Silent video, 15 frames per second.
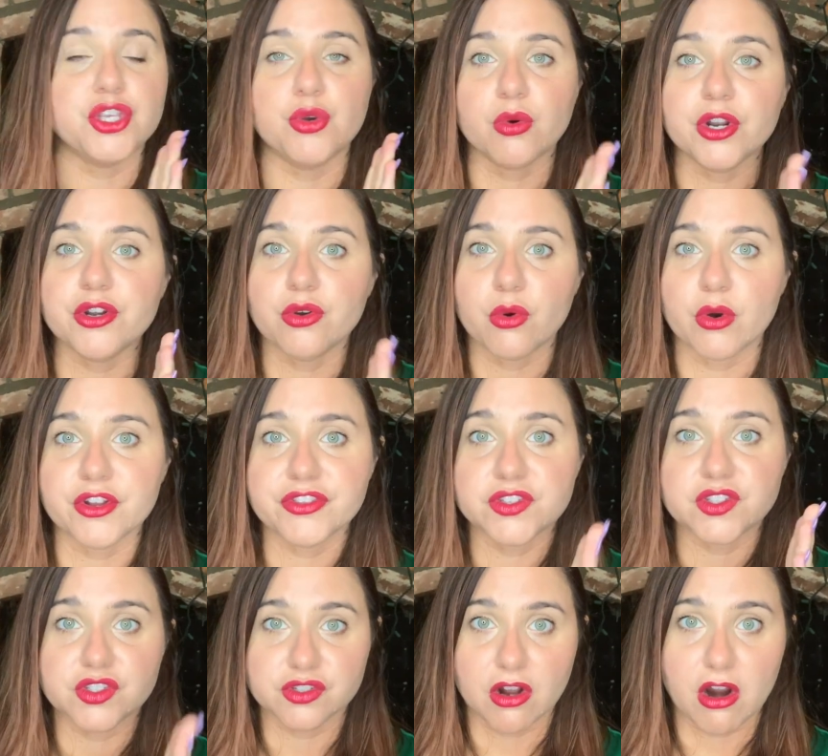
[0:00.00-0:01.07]
Your North
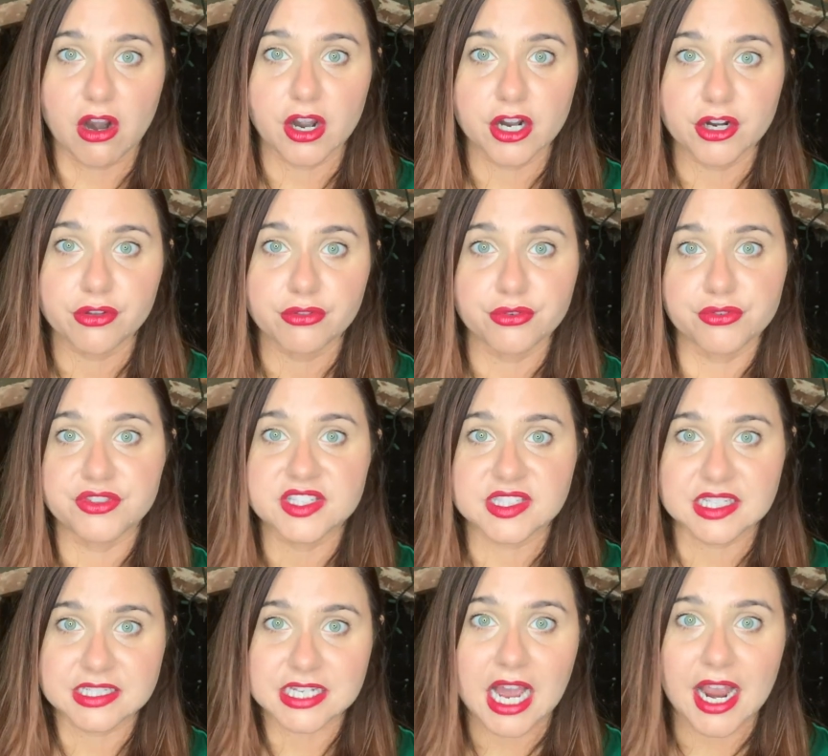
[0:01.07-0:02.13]
Star through this
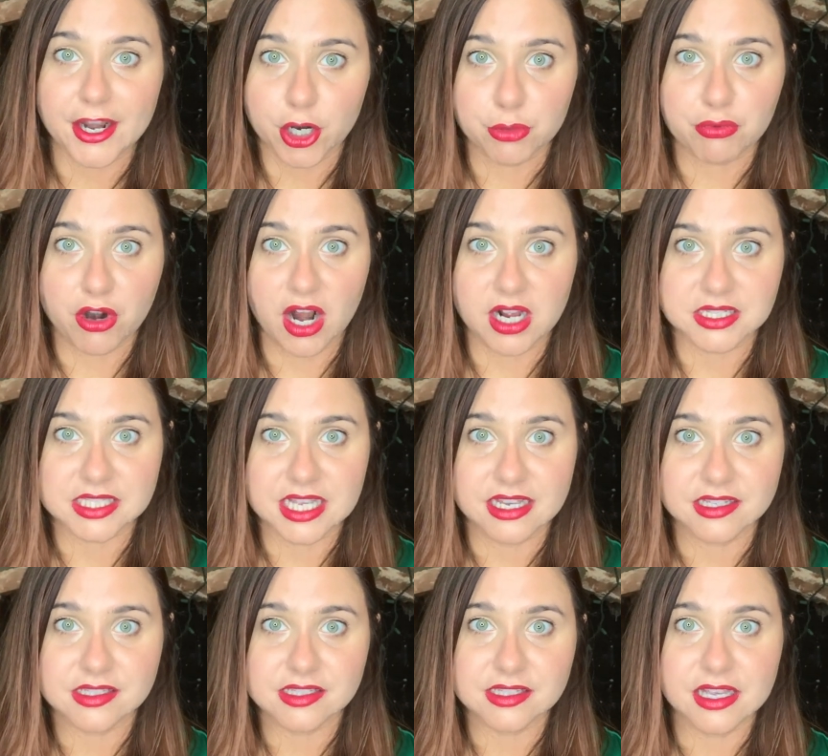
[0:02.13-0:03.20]
entire
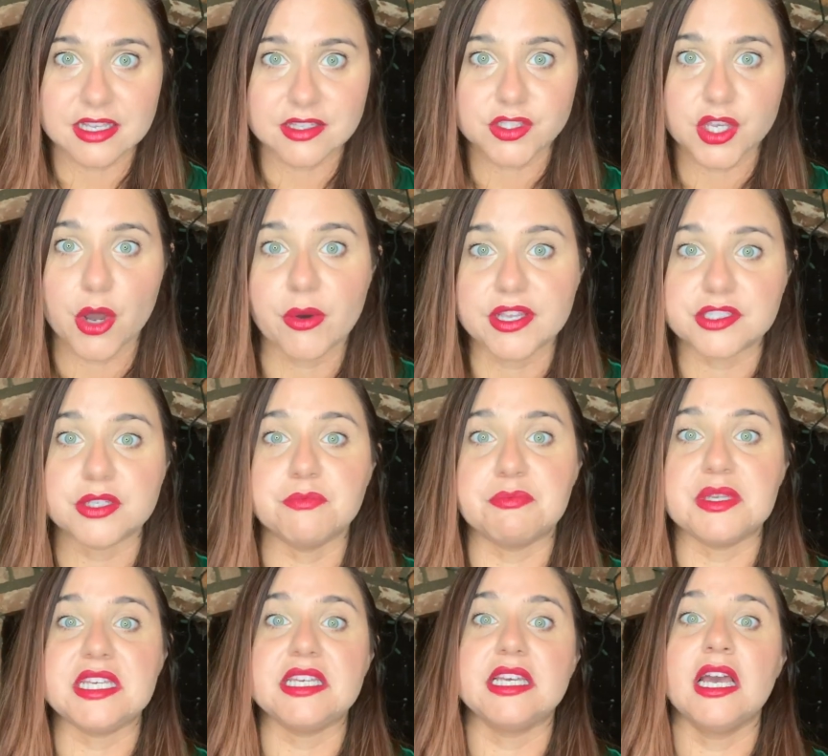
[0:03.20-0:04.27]
process is going to
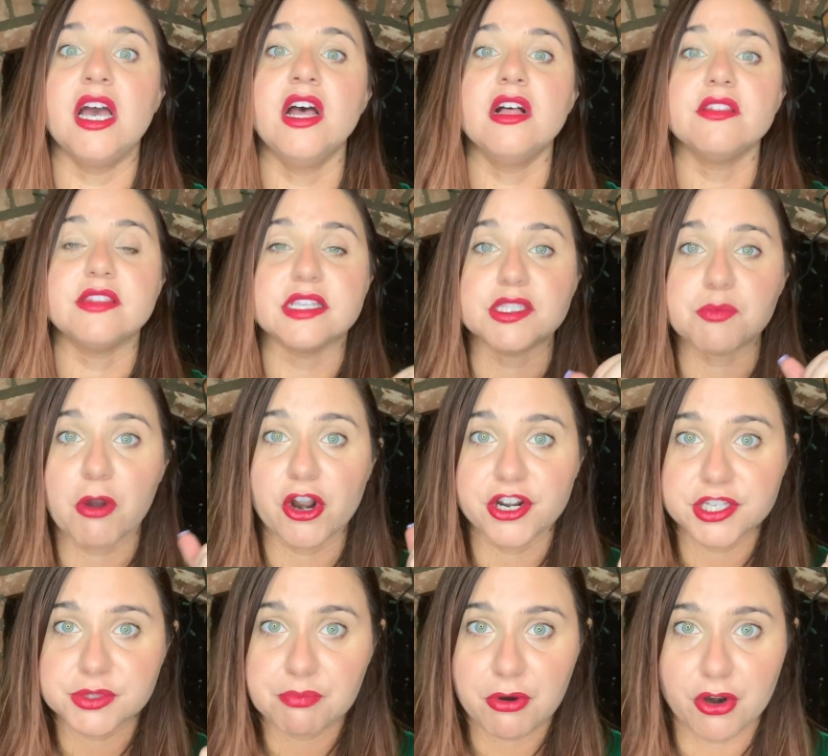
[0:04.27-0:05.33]
be, this part
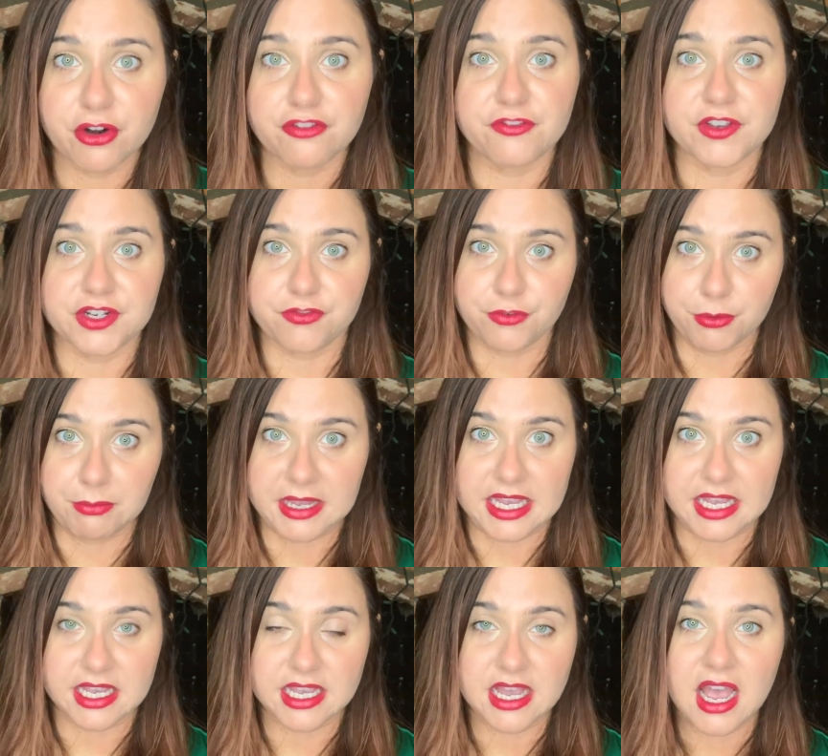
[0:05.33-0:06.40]
is perfect for
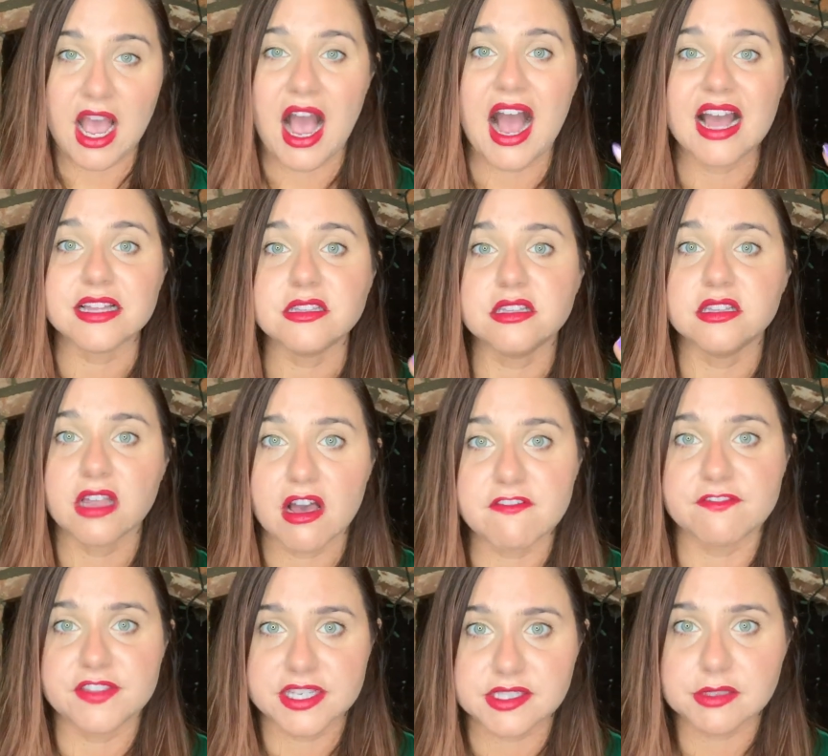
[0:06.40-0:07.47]
me. I
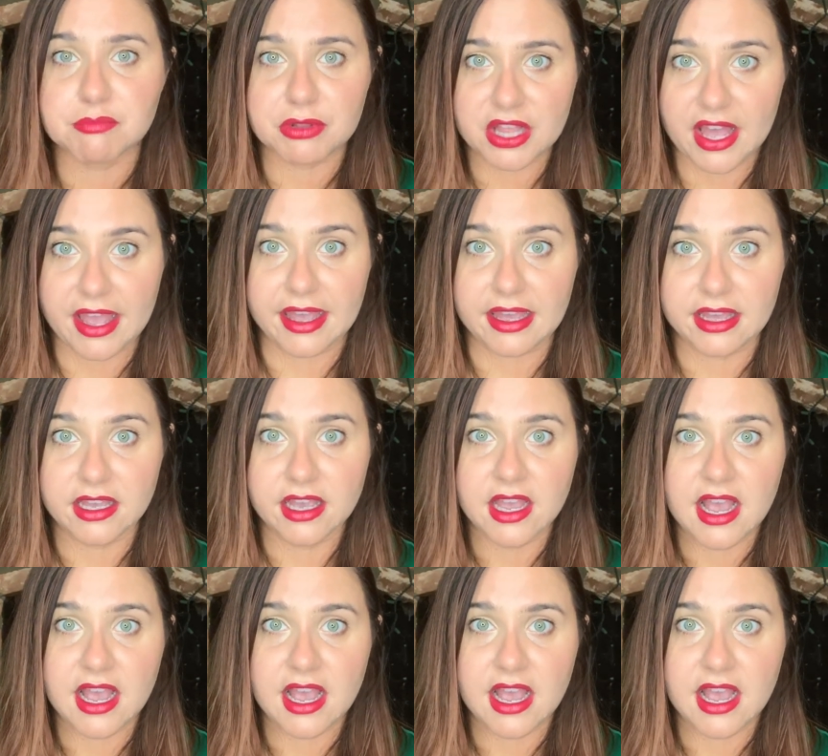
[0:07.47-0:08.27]
love this play.